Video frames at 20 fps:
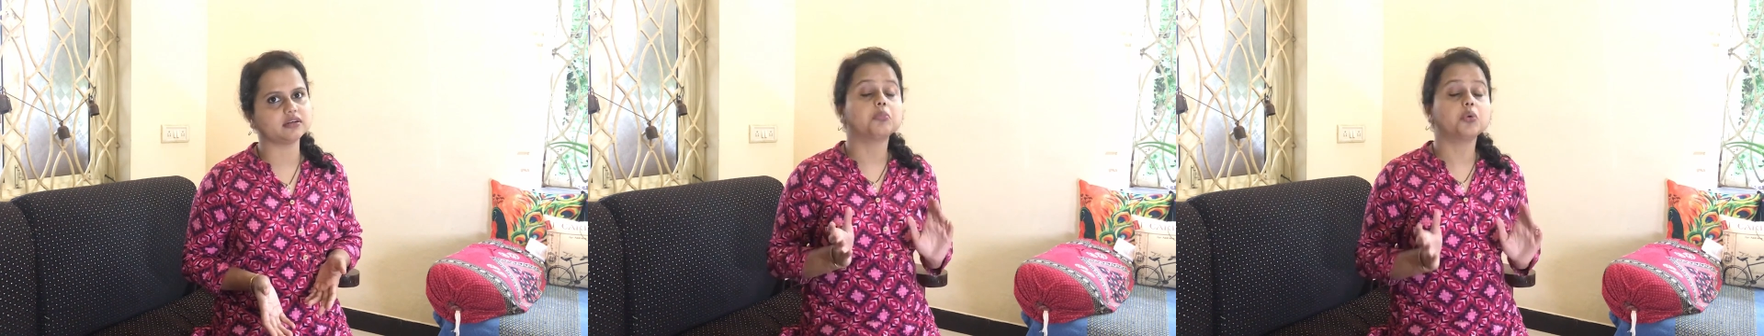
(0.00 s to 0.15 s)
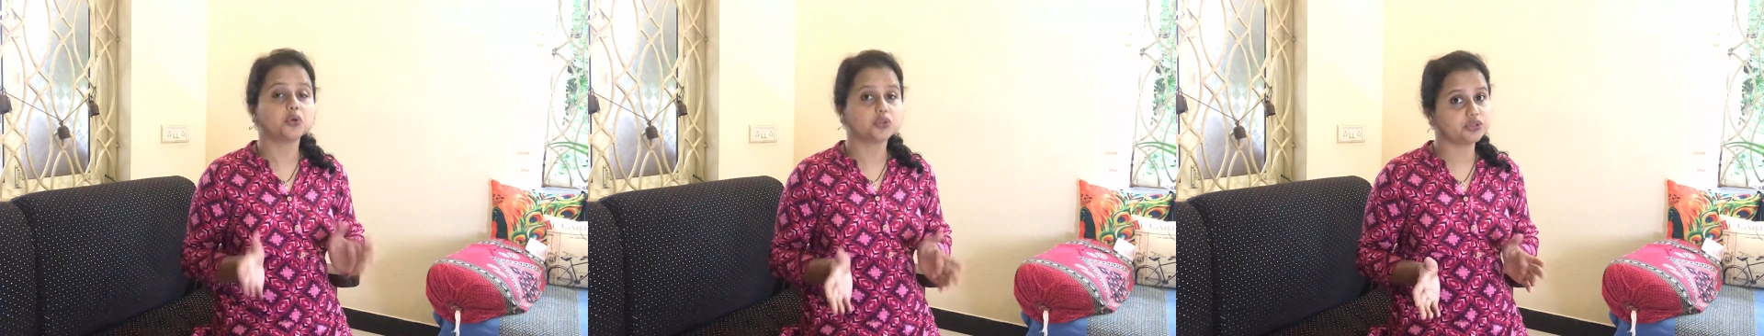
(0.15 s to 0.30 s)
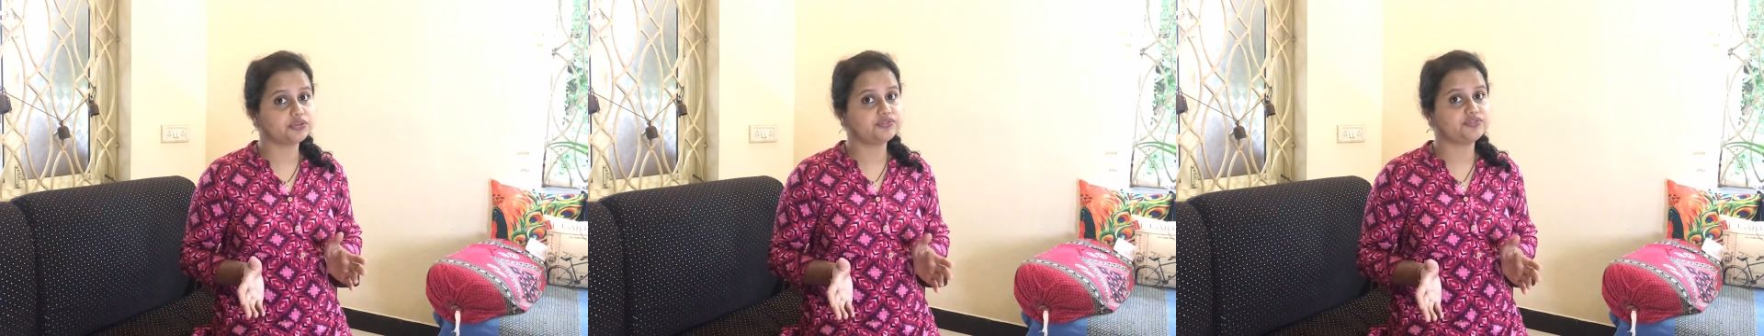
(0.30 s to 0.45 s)

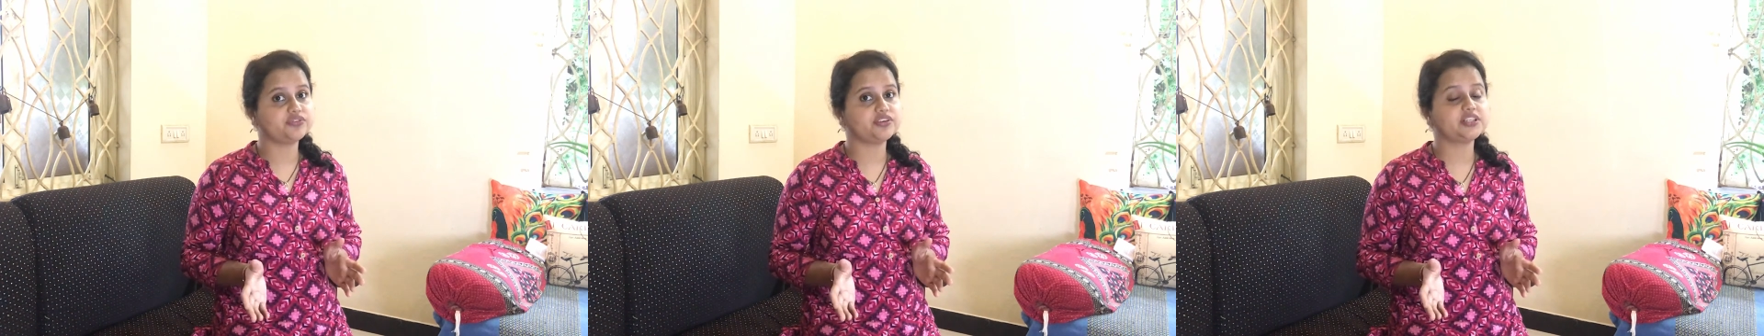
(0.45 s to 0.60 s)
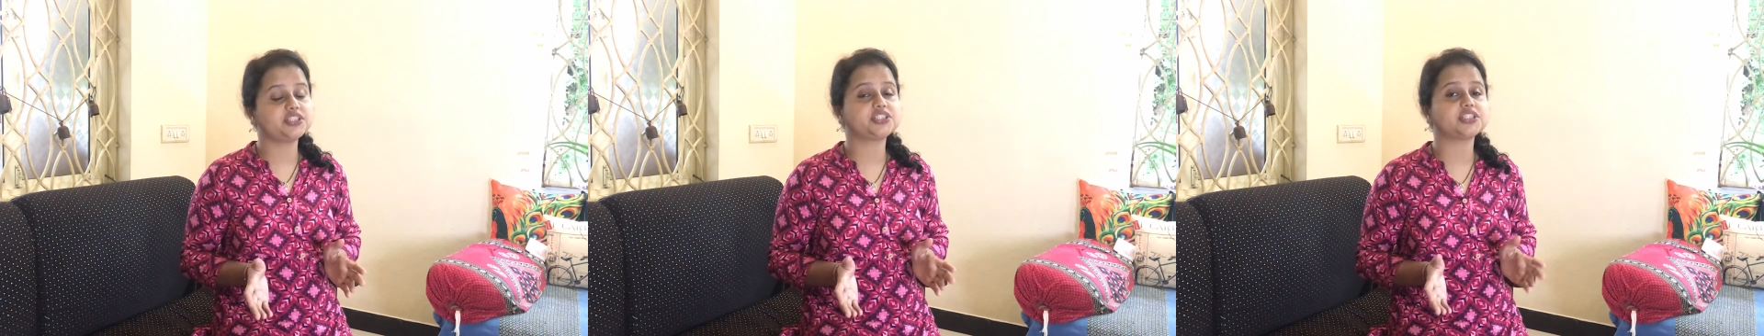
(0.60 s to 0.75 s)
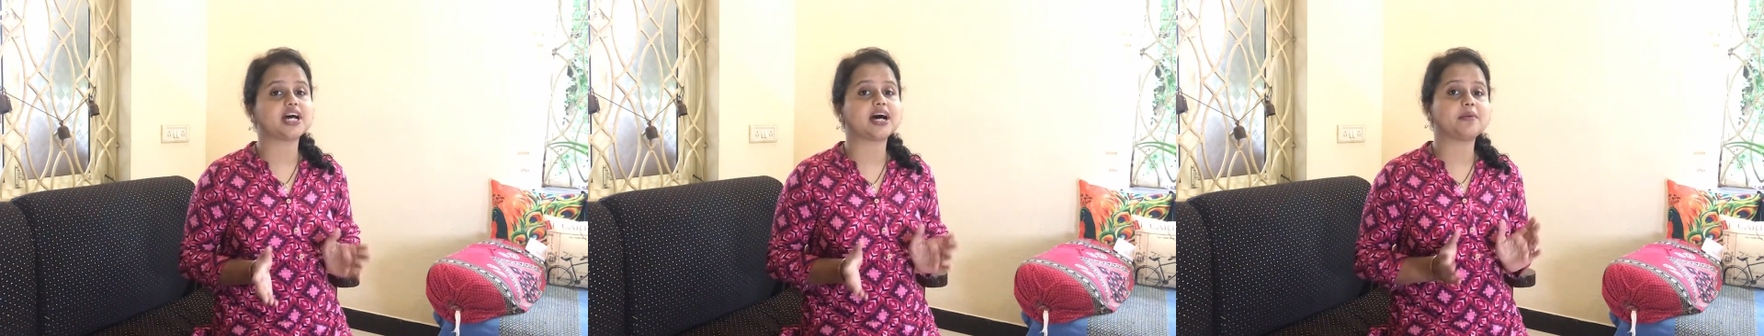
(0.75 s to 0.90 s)
both of
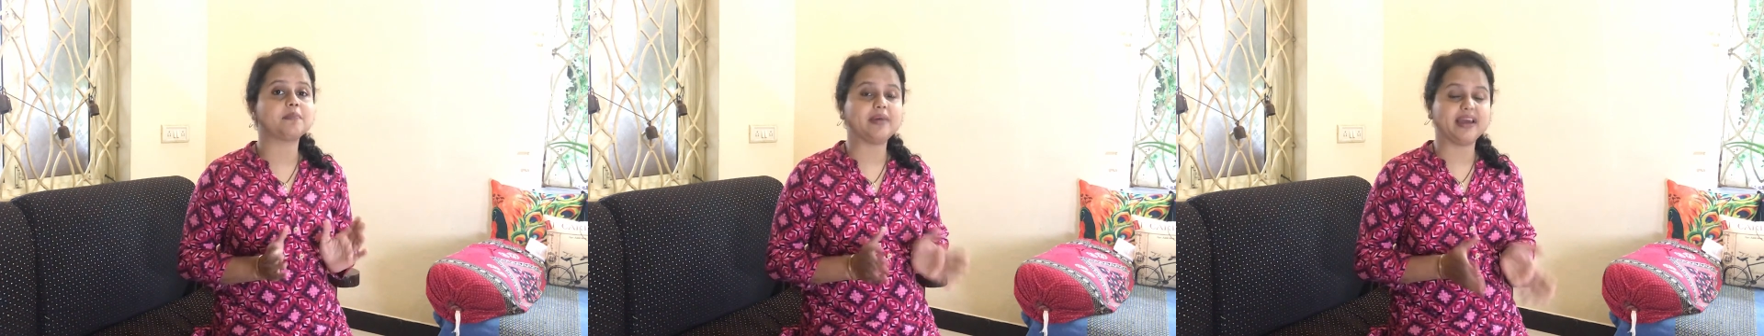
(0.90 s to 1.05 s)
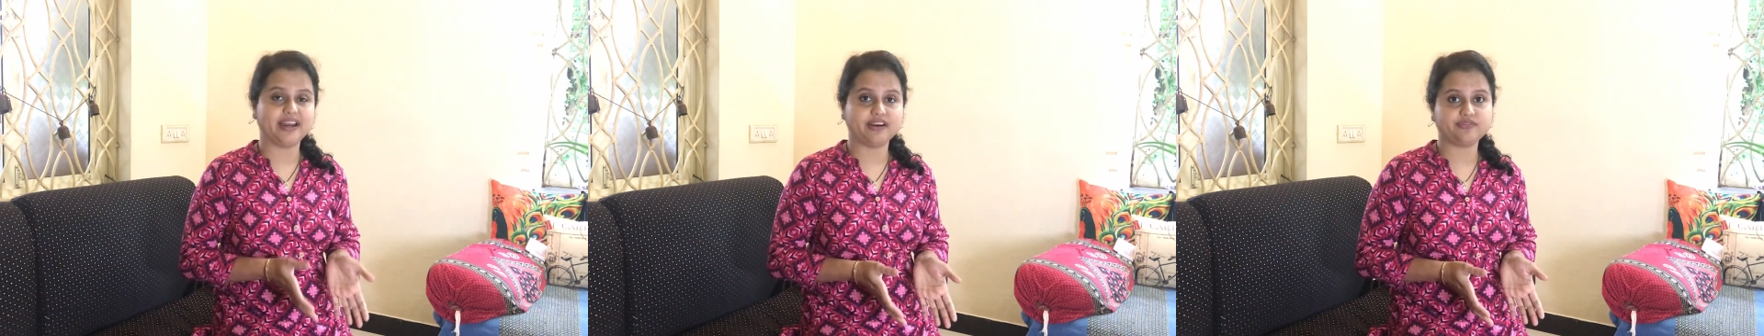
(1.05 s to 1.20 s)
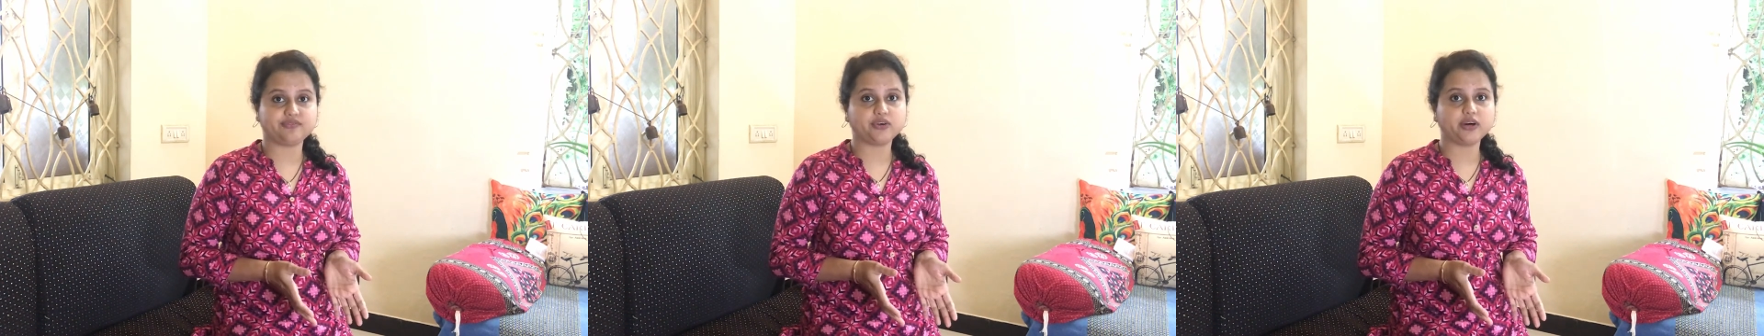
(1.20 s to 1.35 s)
which are
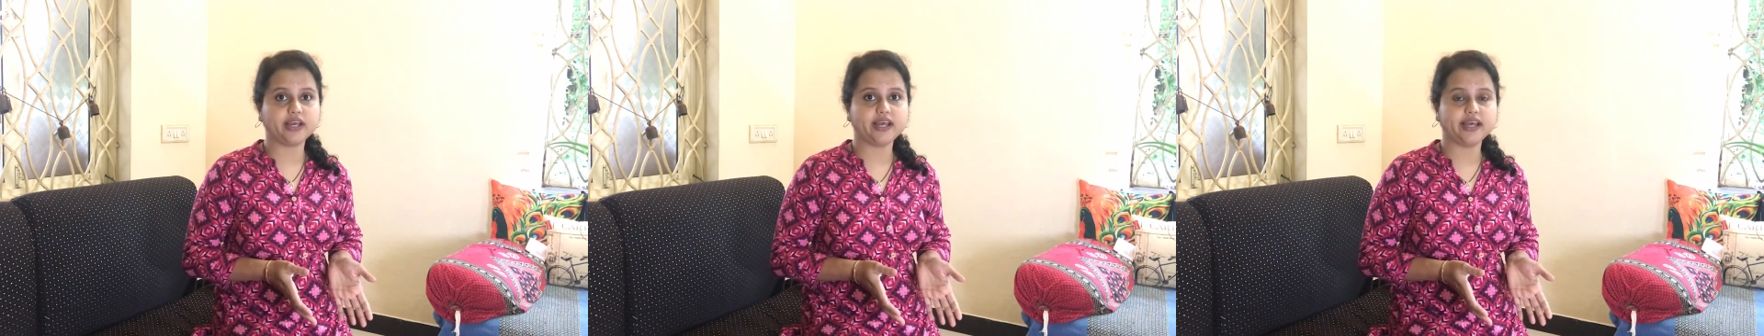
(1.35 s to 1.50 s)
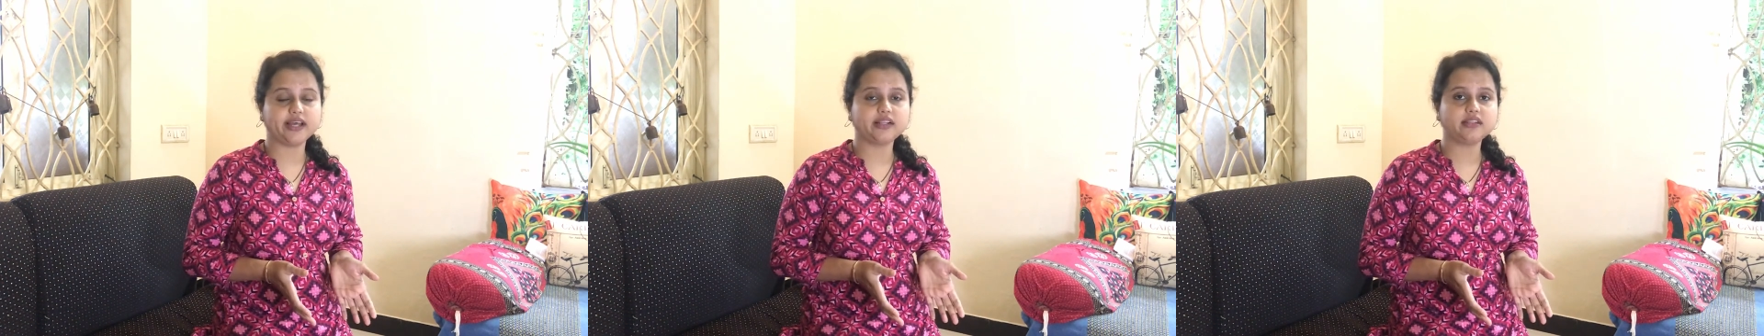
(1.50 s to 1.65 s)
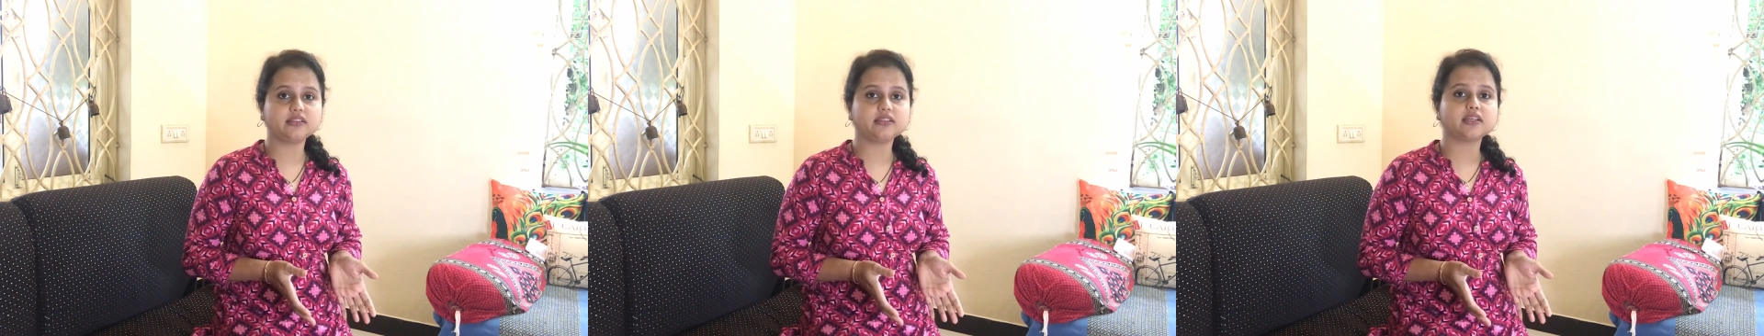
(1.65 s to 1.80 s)
bad for
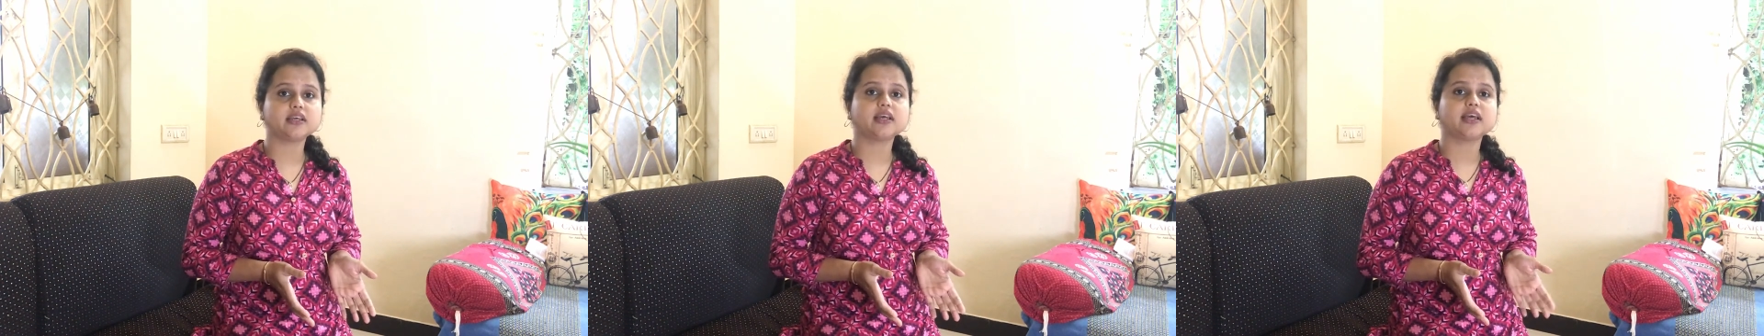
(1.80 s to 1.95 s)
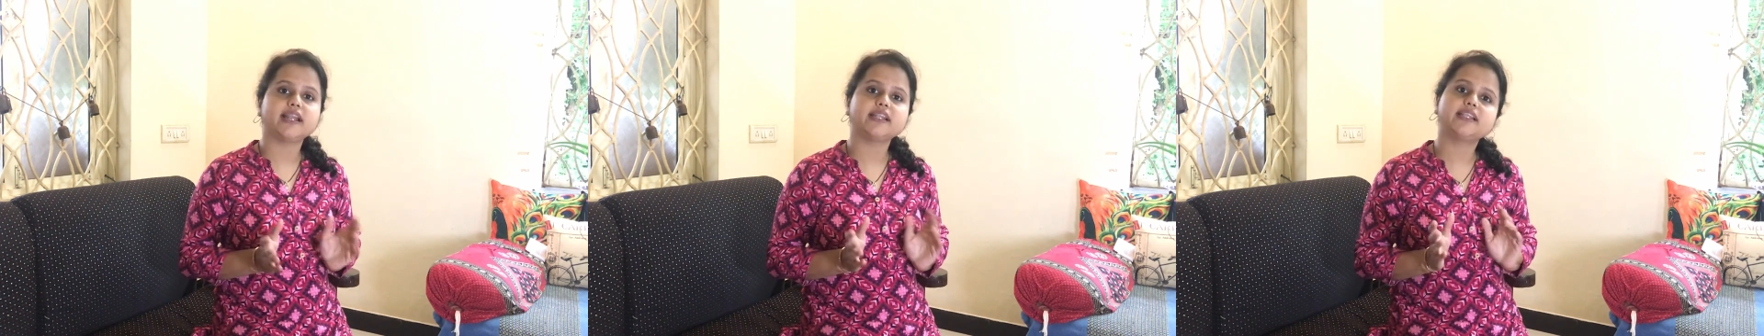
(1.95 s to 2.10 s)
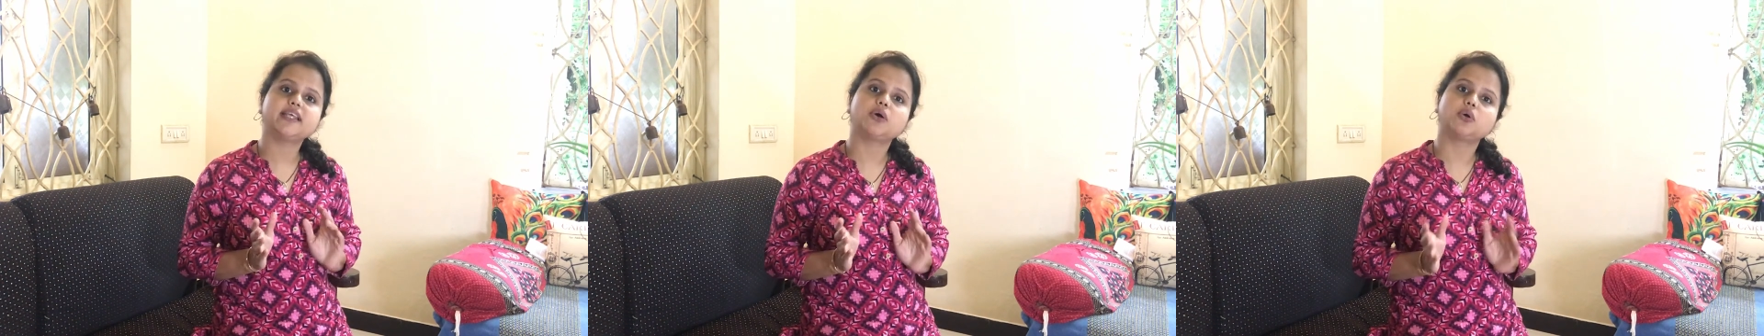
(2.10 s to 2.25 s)
health
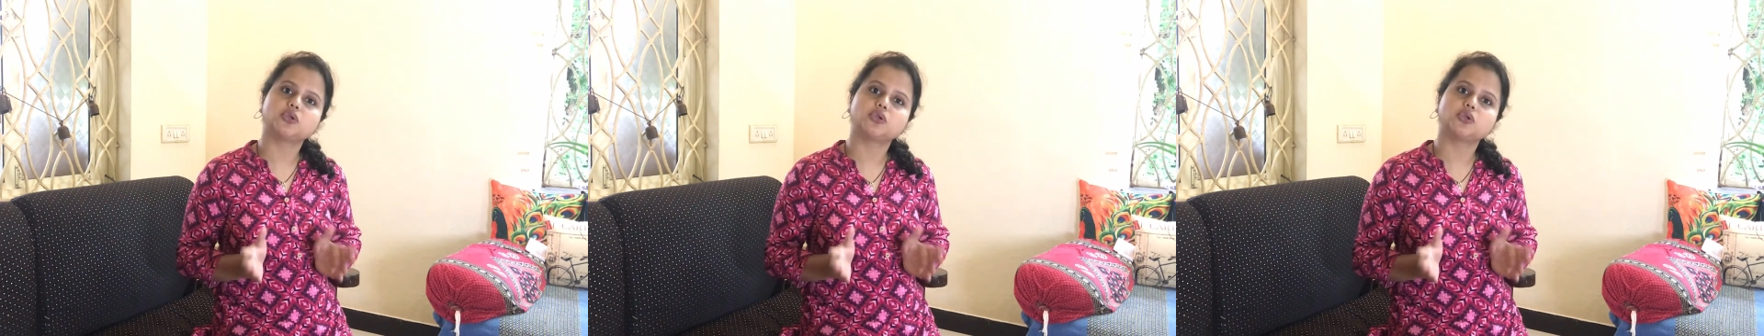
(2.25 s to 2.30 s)
and they